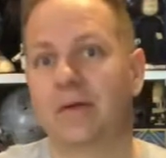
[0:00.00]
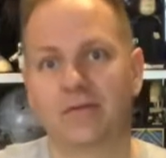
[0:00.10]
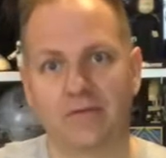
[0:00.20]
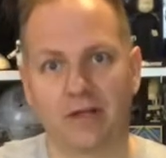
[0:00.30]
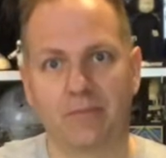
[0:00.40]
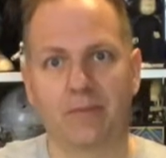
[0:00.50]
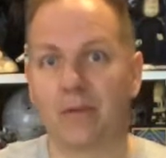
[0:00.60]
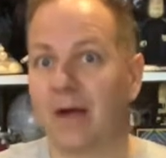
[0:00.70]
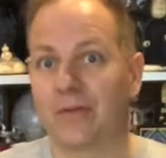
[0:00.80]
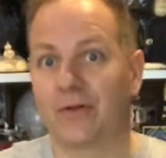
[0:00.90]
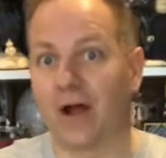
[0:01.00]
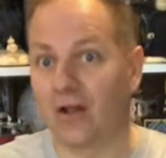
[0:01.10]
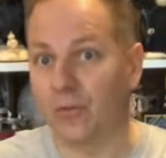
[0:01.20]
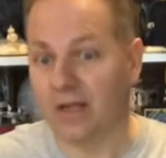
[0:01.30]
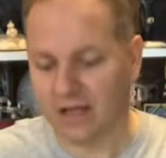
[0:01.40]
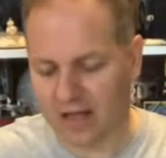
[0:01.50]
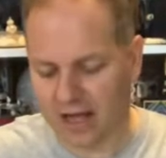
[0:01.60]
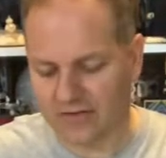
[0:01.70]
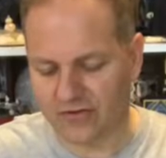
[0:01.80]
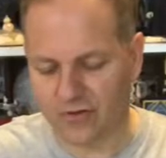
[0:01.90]
He was a really popular Halloween
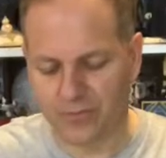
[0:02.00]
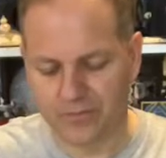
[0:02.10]
costume.